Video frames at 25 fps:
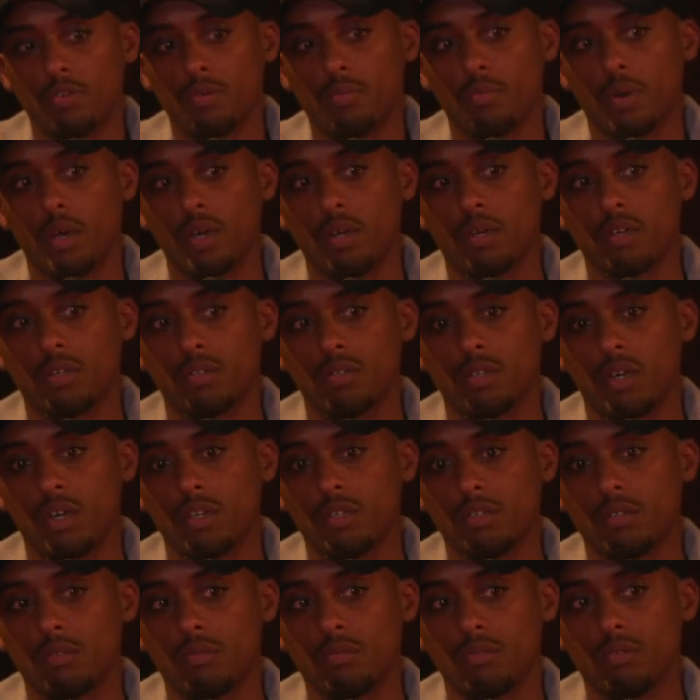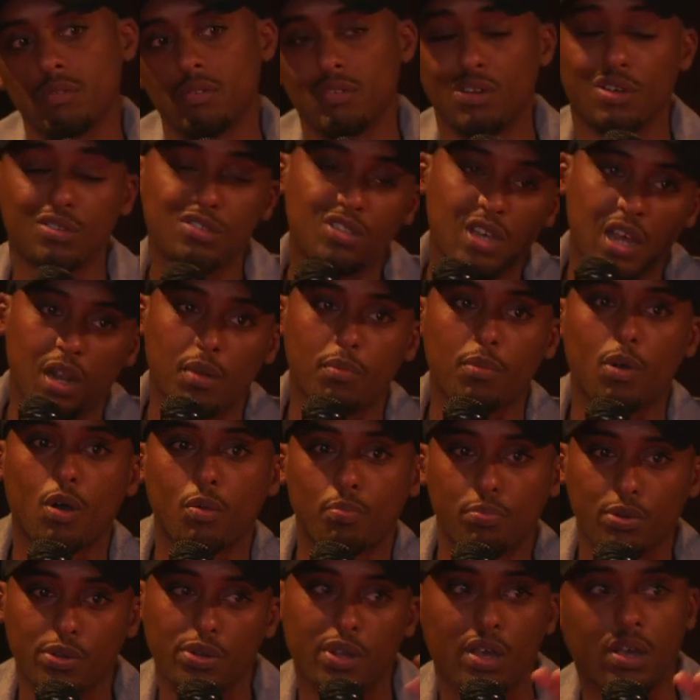filmmakers and not tell them I'll
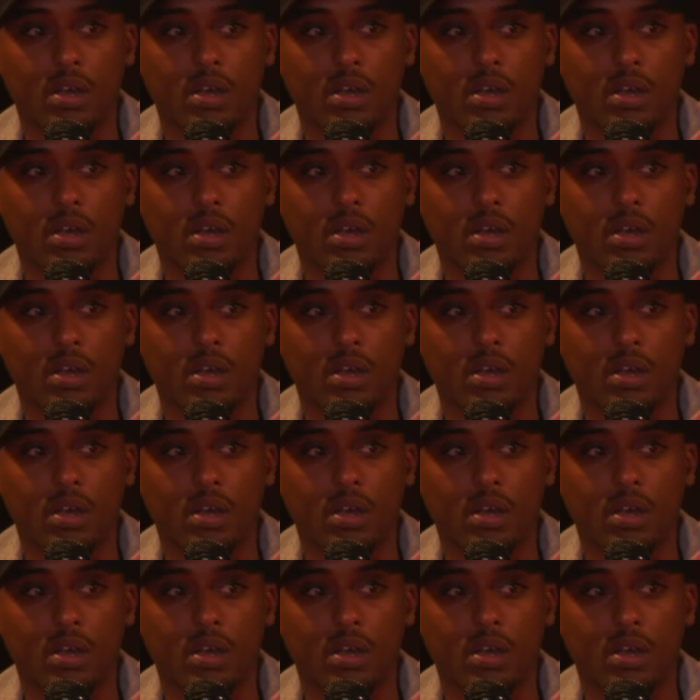put